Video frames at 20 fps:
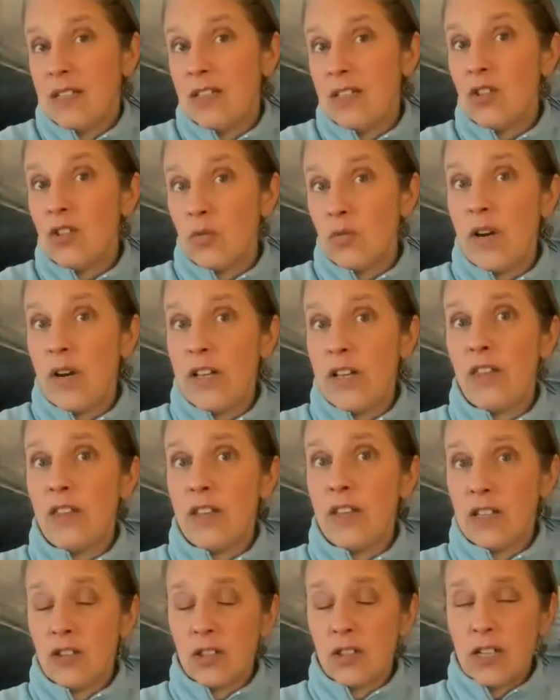it is the right
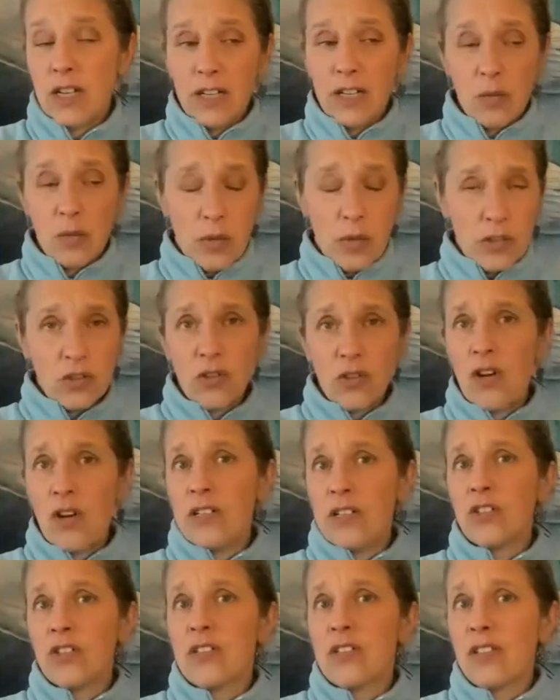thing to kind of
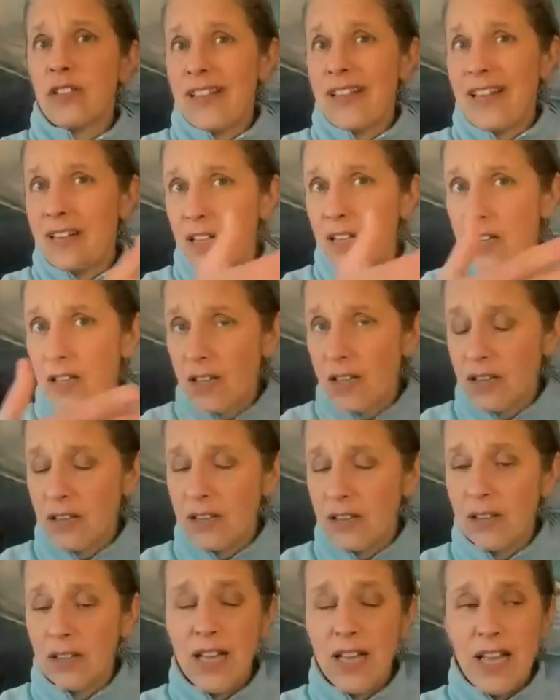withdraw and just let,
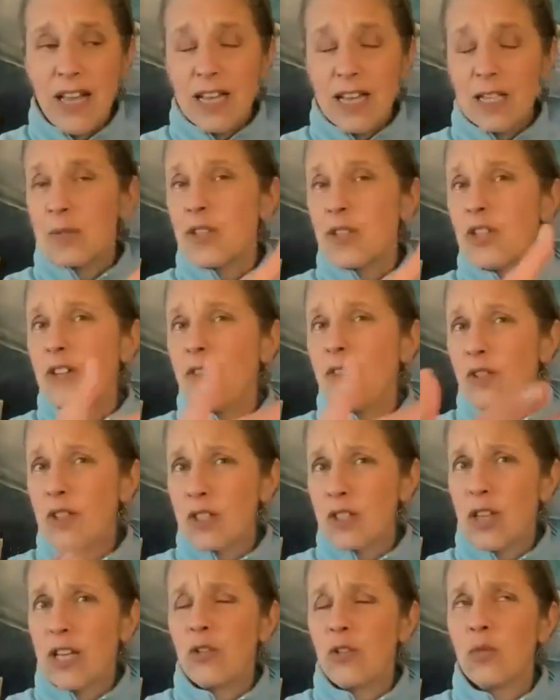especially if
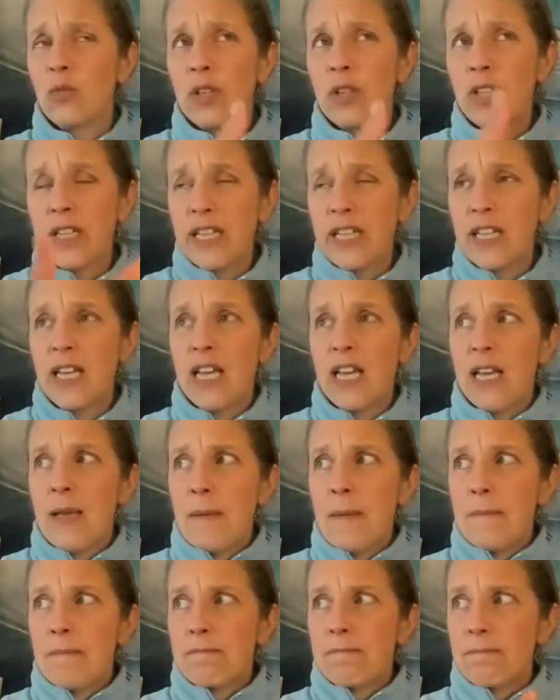it's like really,
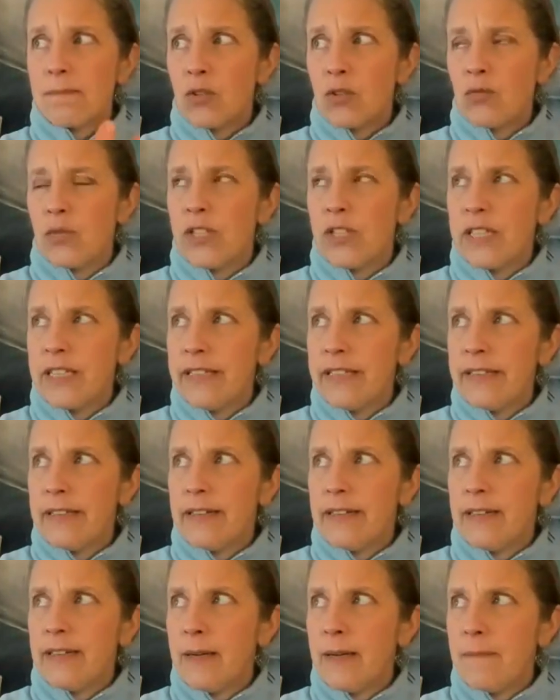
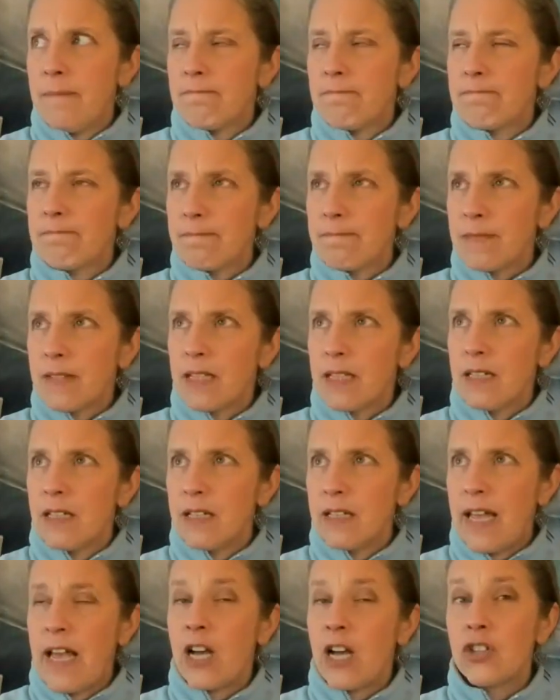really
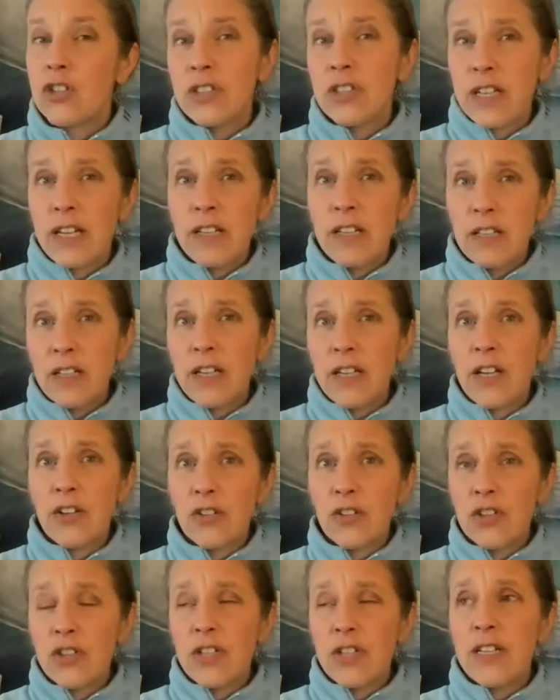agitated
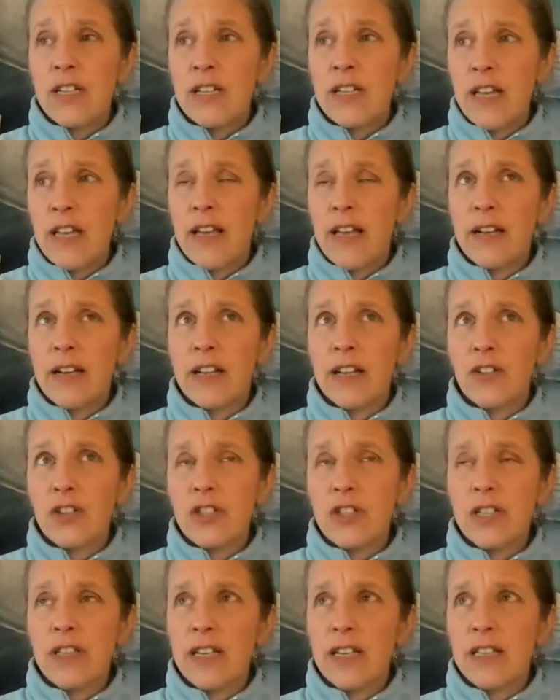energy and
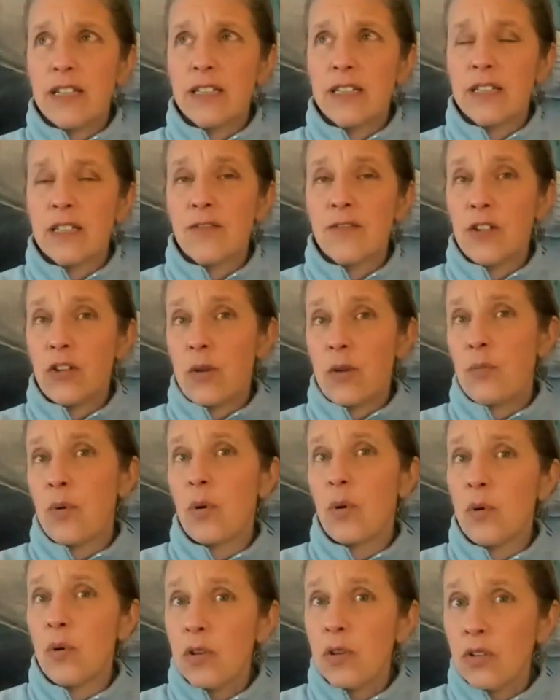energy that is very
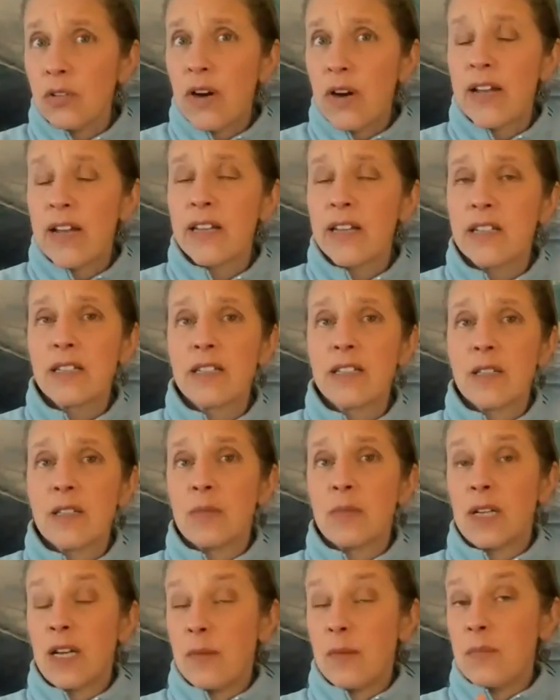polarized.
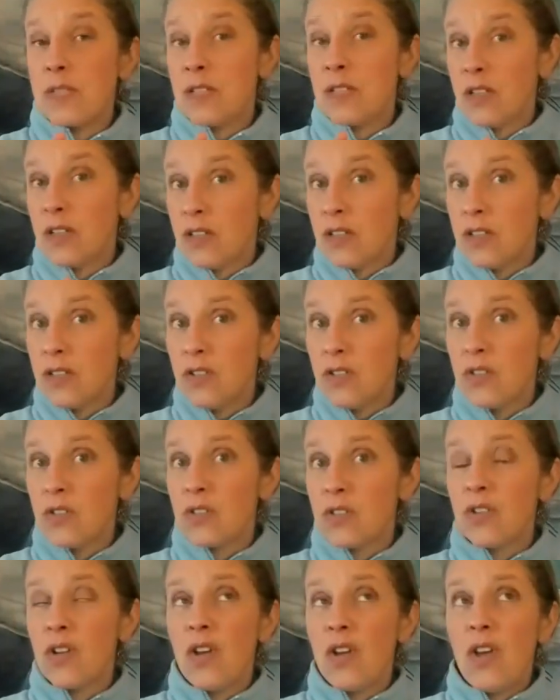Sometimes it
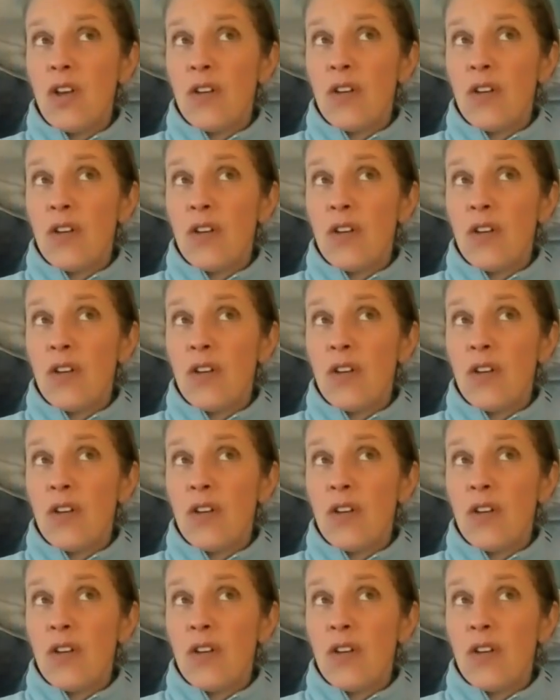is,